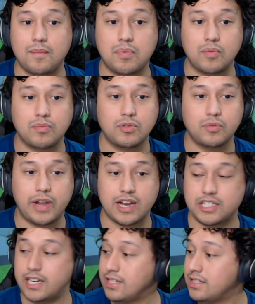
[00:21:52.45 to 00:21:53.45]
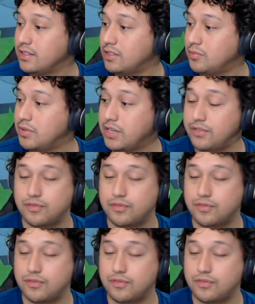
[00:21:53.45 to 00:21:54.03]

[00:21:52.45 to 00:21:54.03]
Boom, boom, we actually got a little bit of